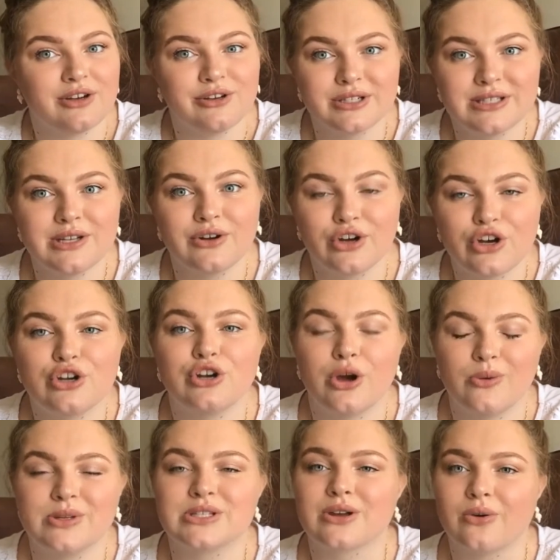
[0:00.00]
you're still gonna
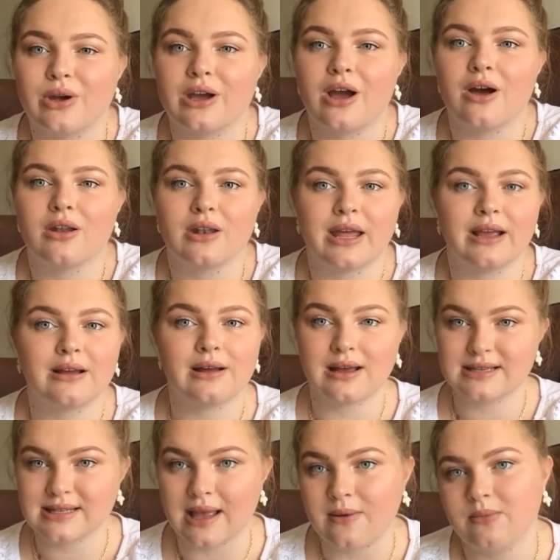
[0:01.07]
know what's going on, like
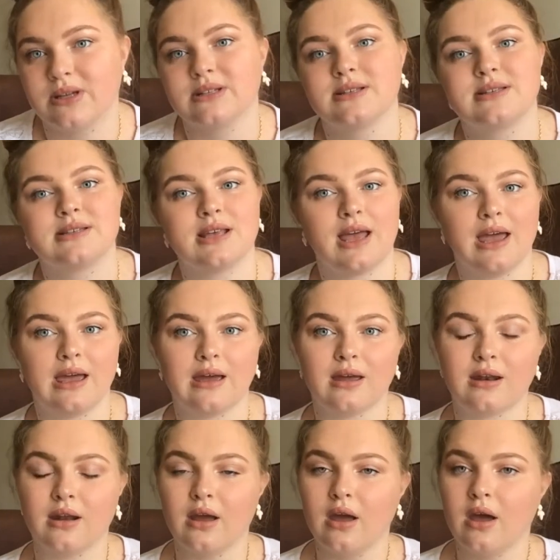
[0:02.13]
assignments
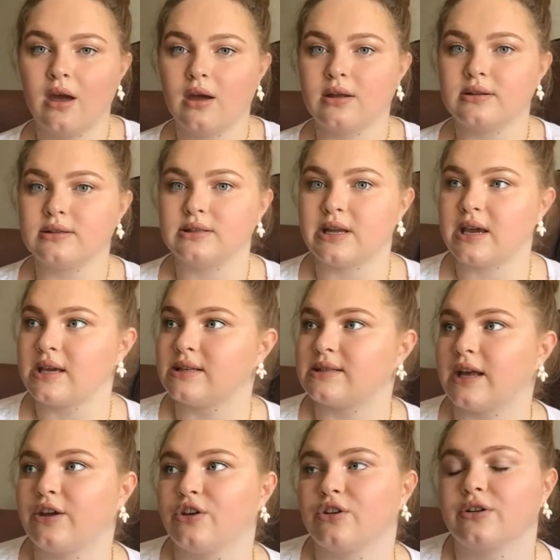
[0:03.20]
and
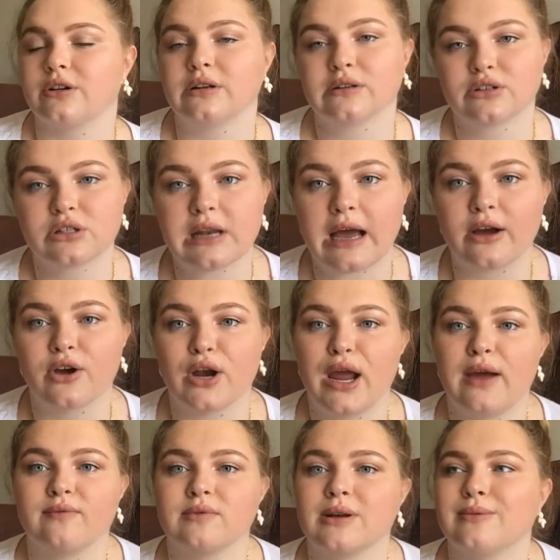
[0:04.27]
days that you're not gonna
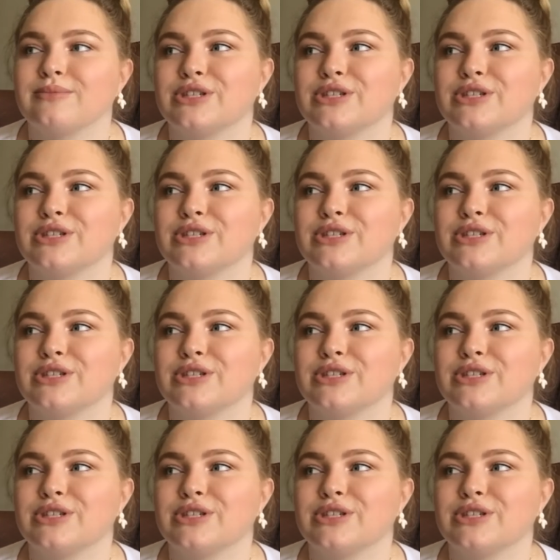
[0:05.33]
have.